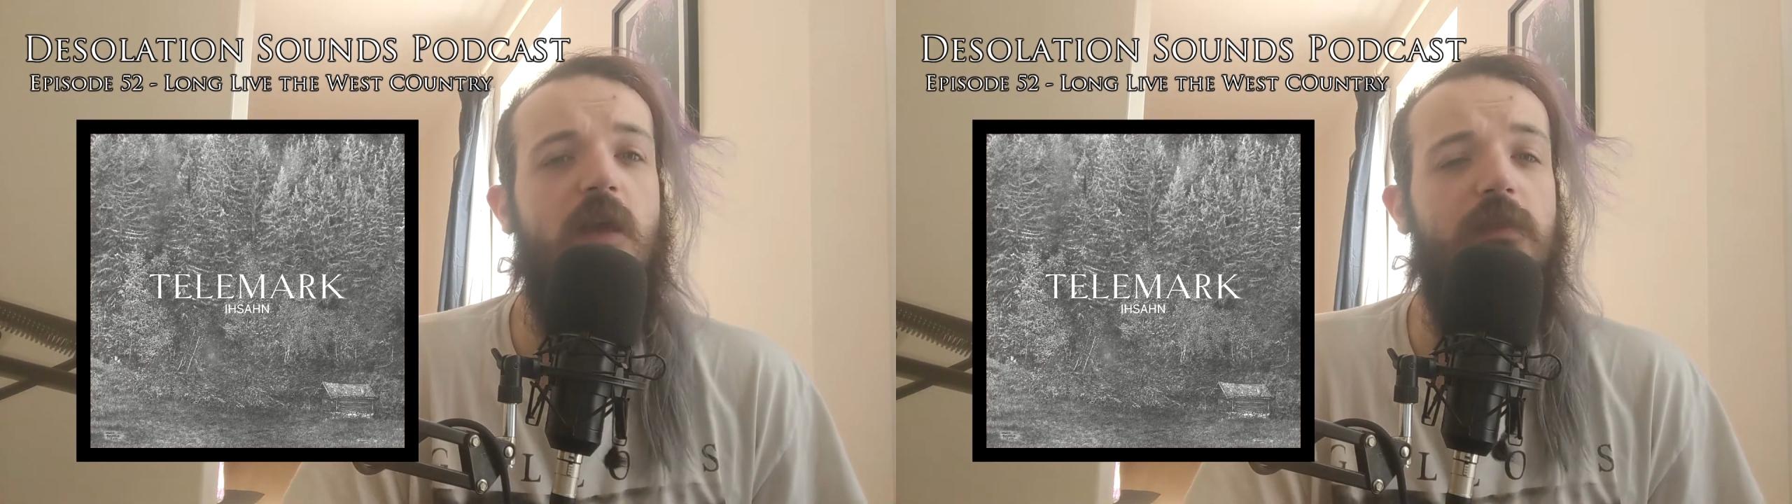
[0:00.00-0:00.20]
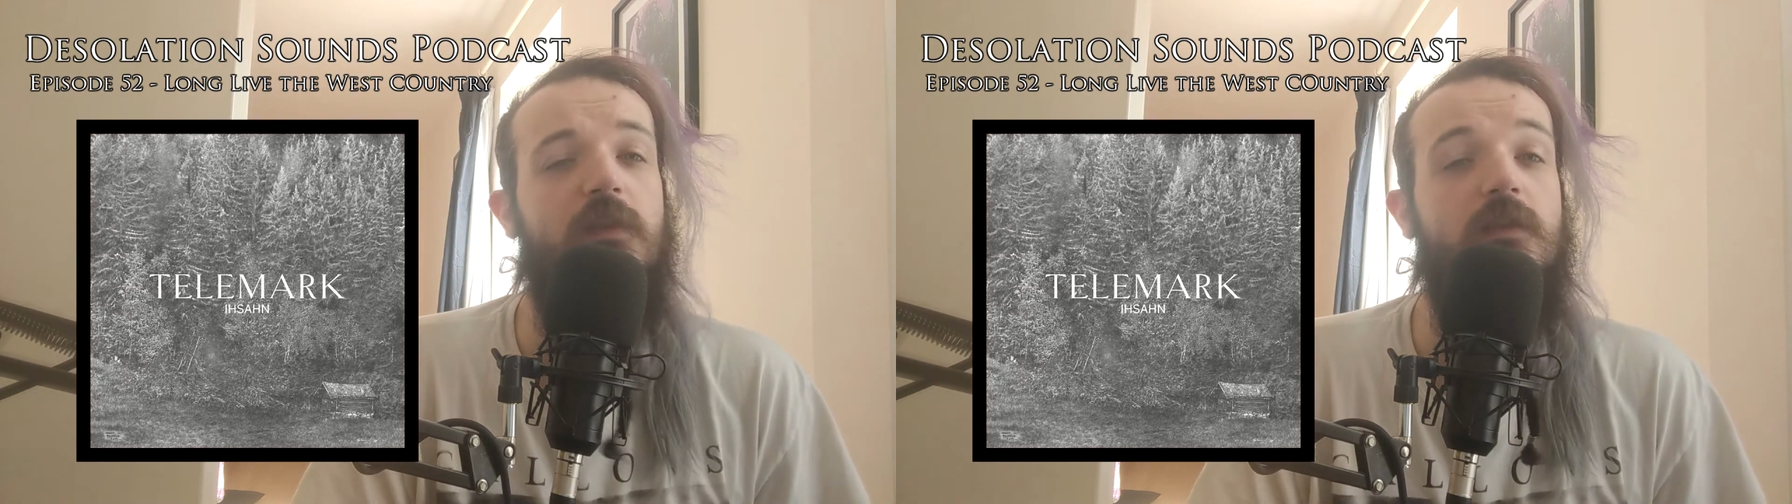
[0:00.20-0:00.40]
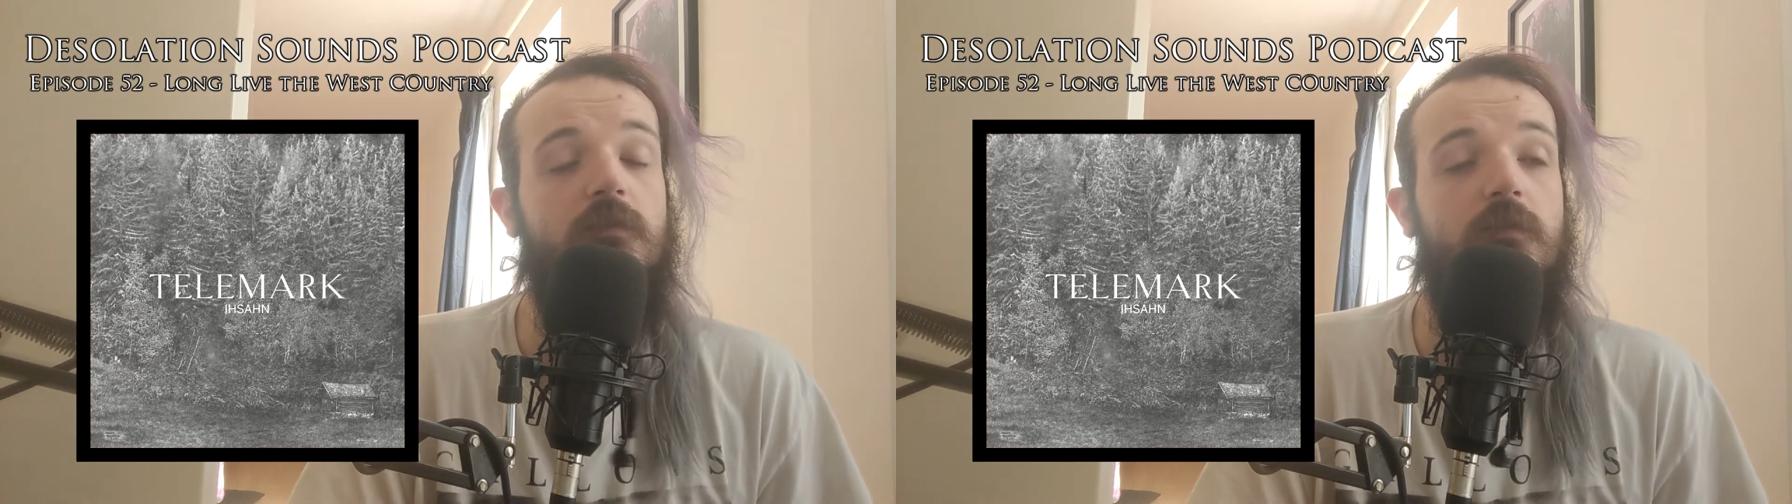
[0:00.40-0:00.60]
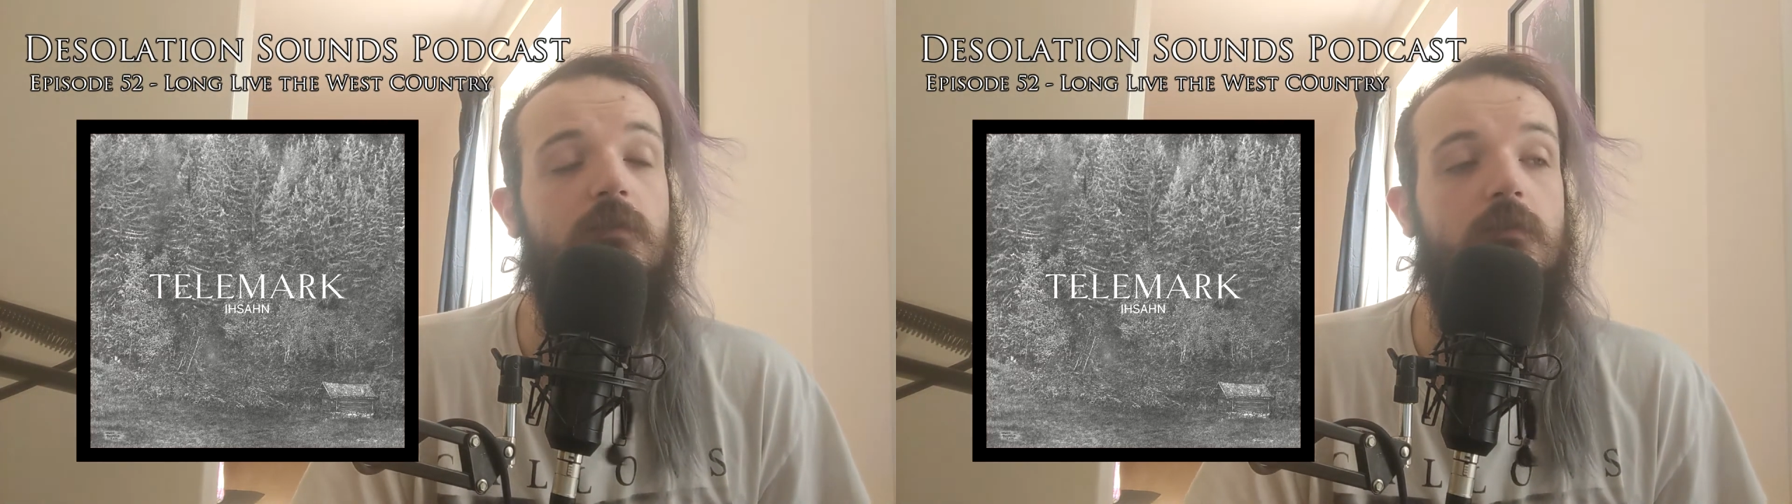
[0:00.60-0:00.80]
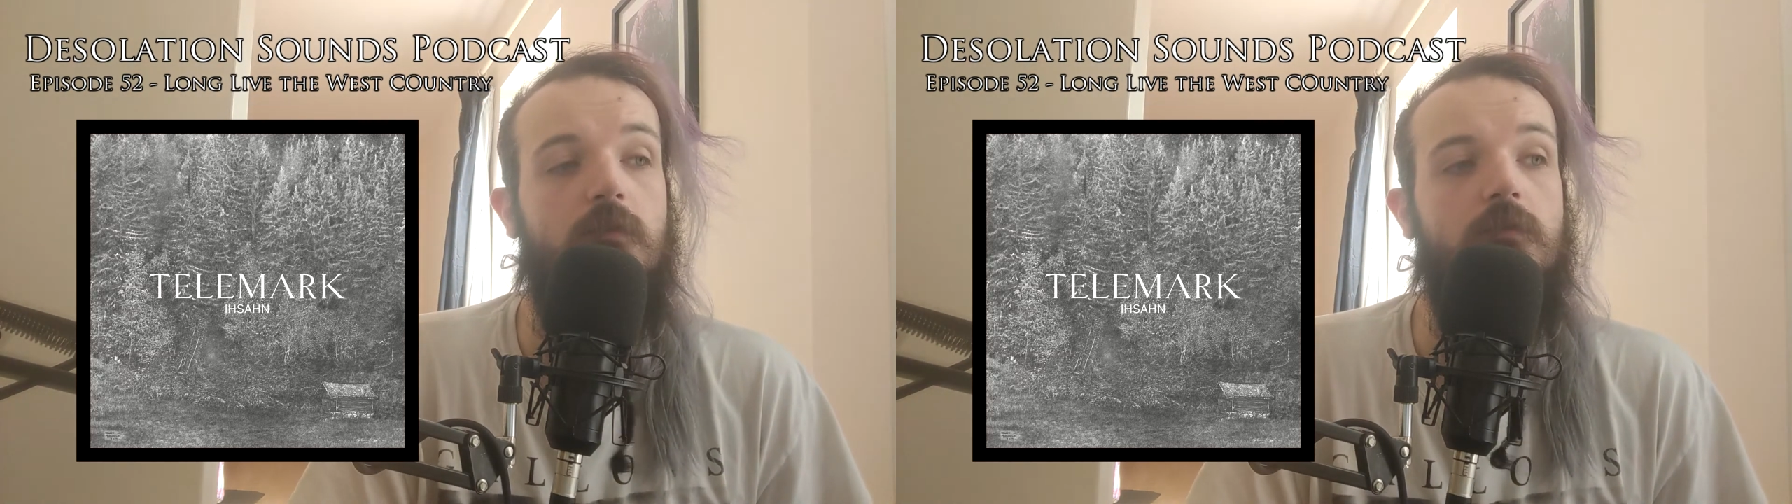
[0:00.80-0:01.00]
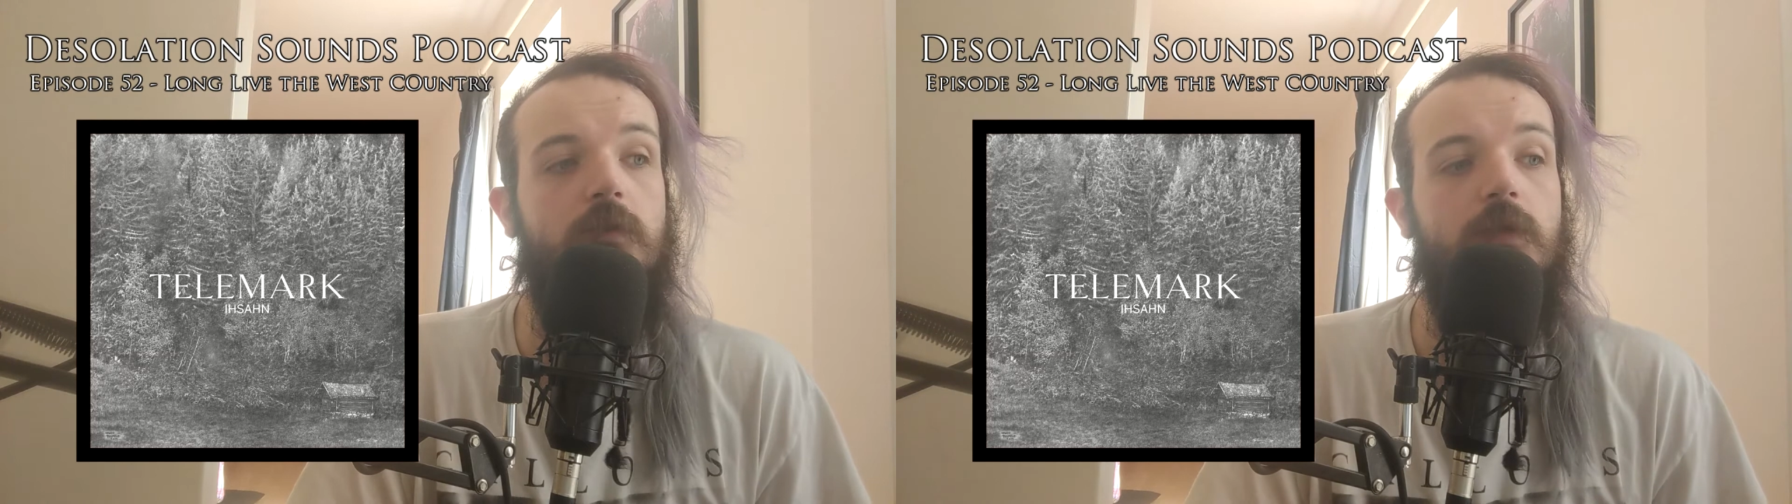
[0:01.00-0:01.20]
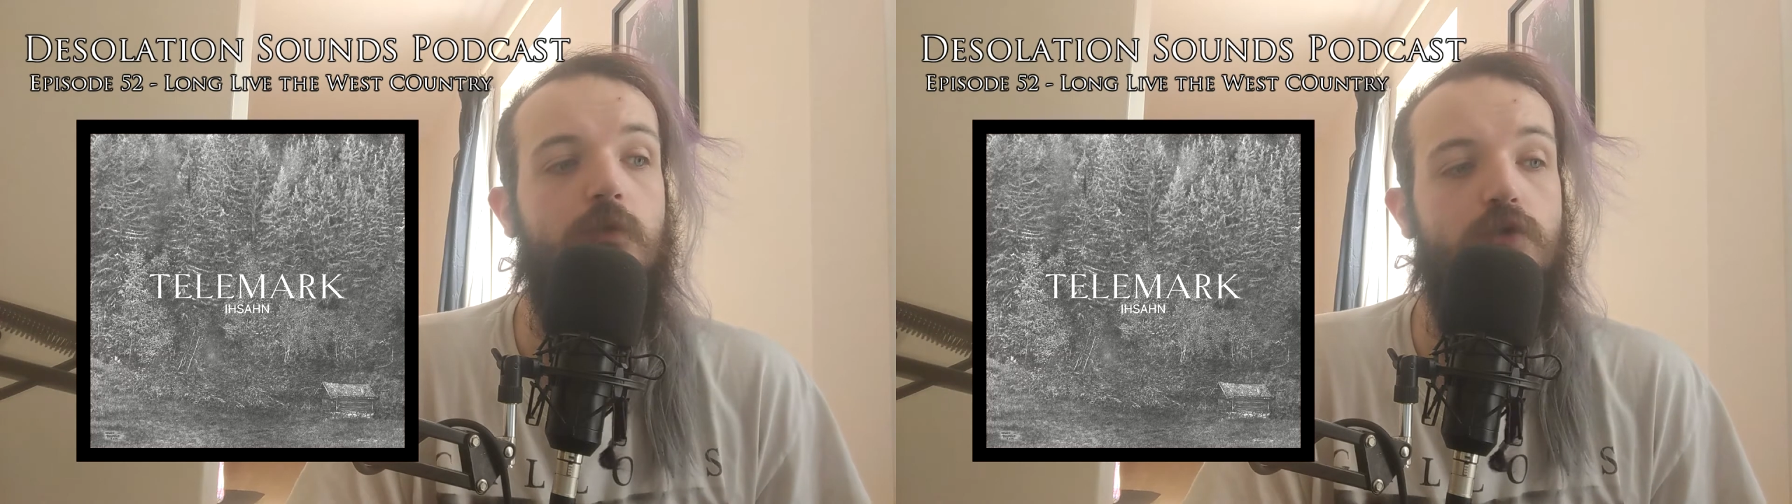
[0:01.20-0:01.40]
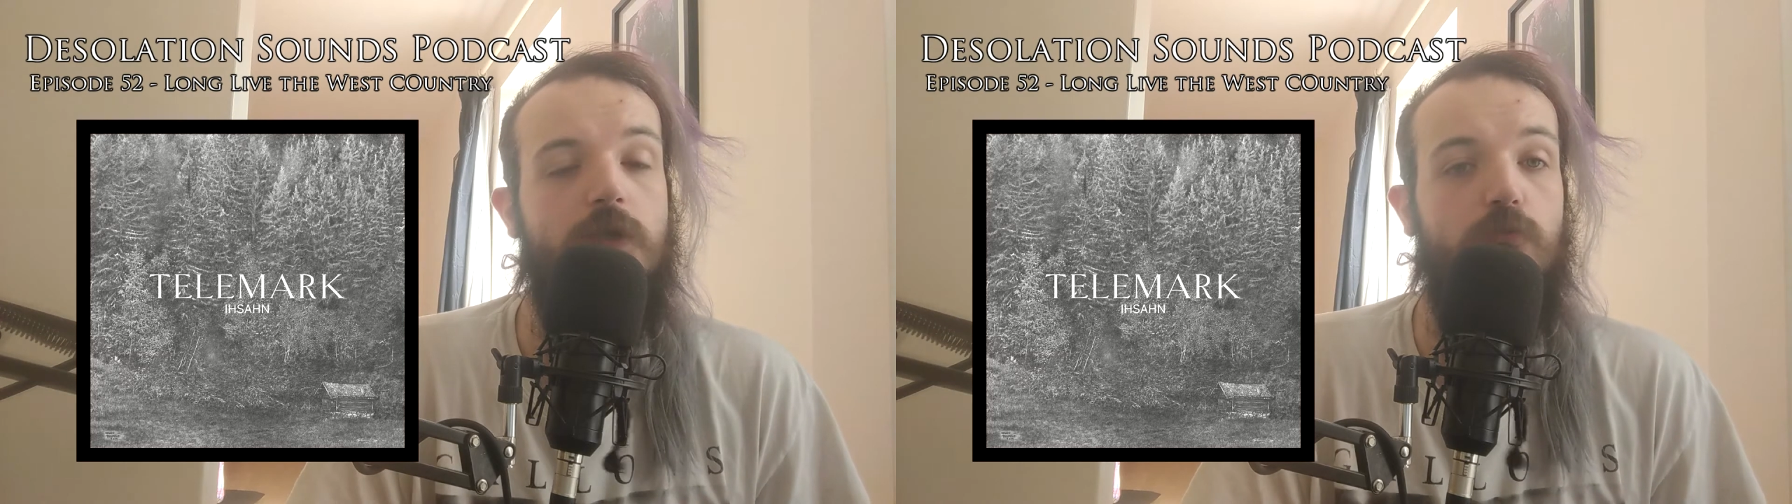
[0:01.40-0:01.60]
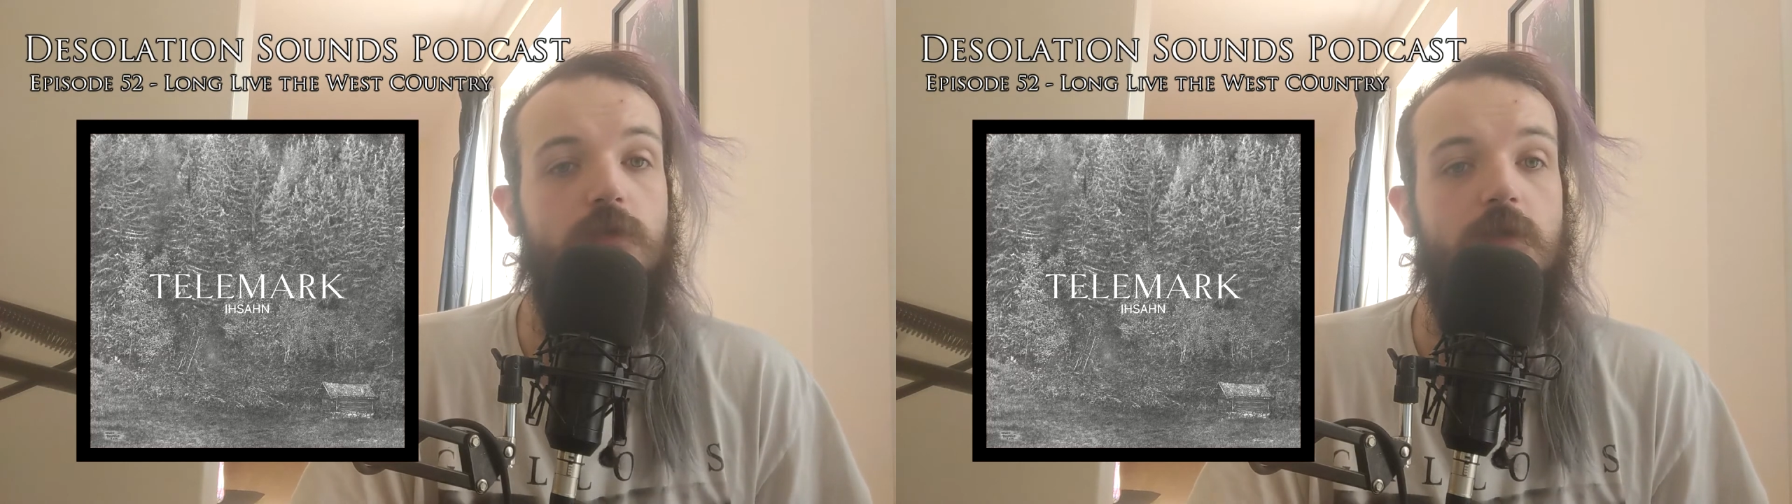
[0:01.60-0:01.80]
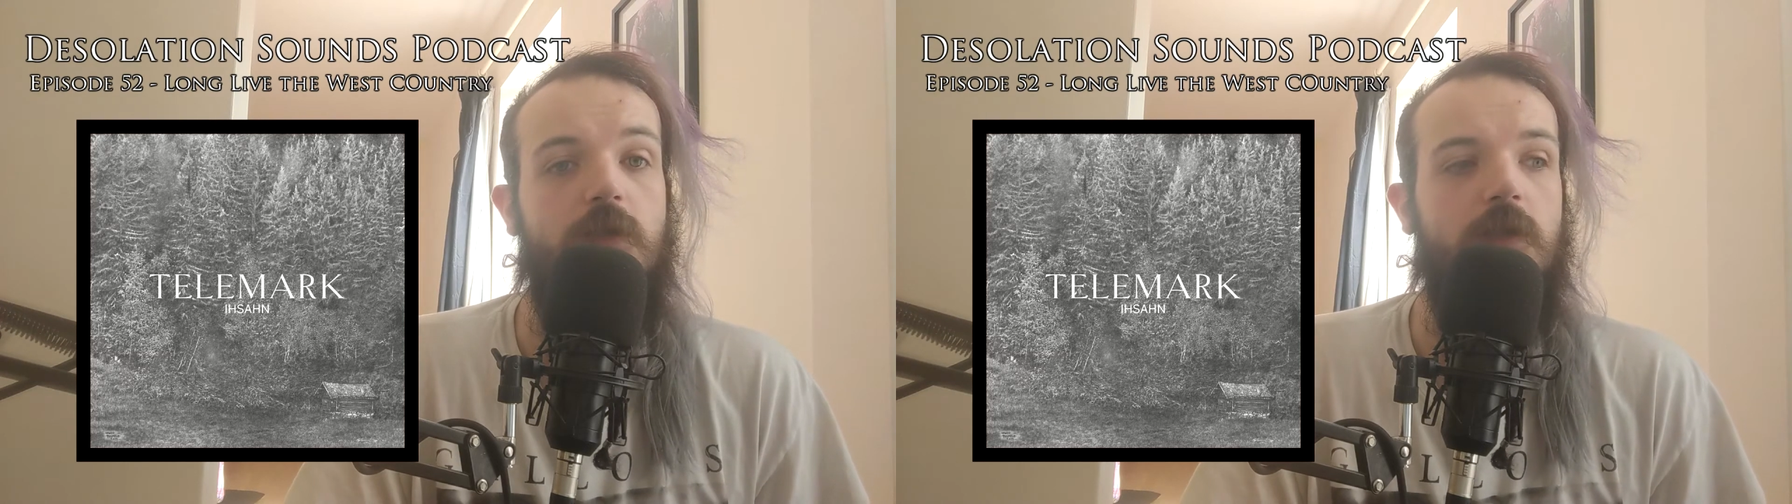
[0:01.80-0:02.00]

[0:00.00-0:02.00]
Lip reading: I think this is a really good shout.